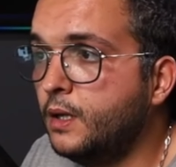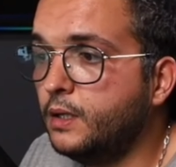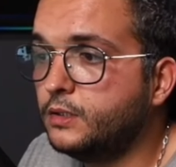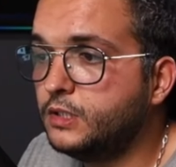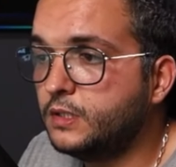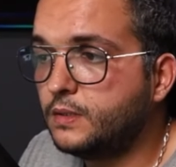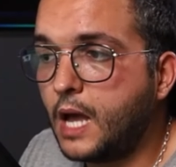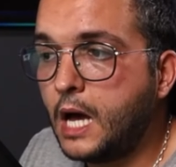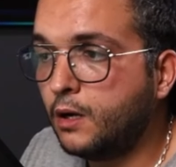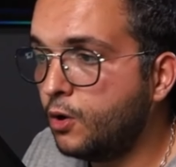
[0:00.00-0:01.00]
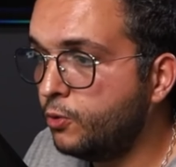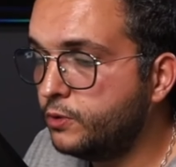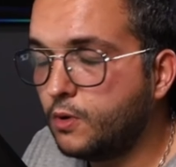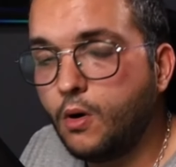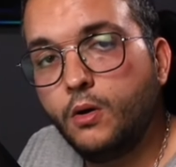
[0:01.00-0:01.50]
just
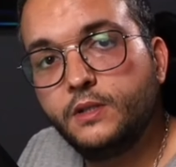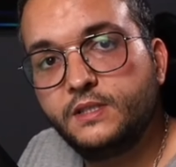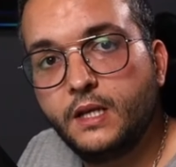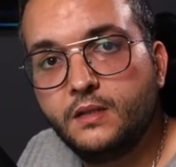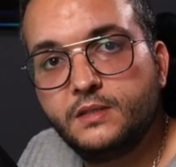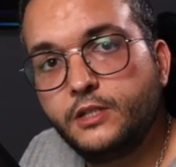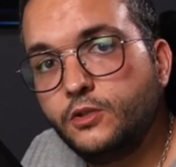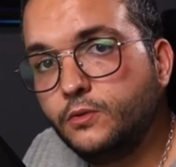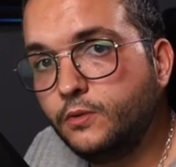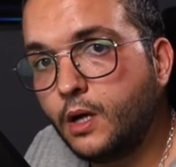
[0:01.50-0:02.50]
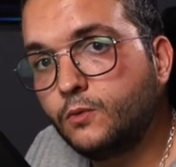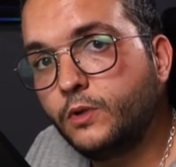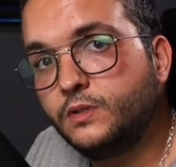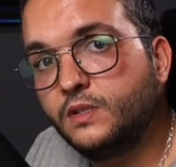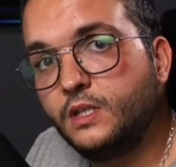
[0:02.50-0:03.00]
unload all the cells that you do not
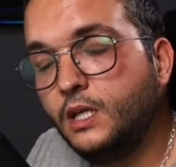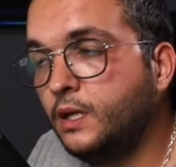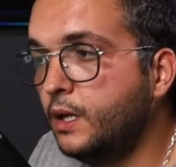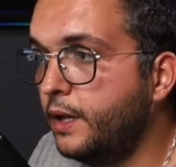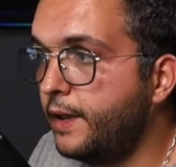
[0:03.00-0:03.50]
want to see,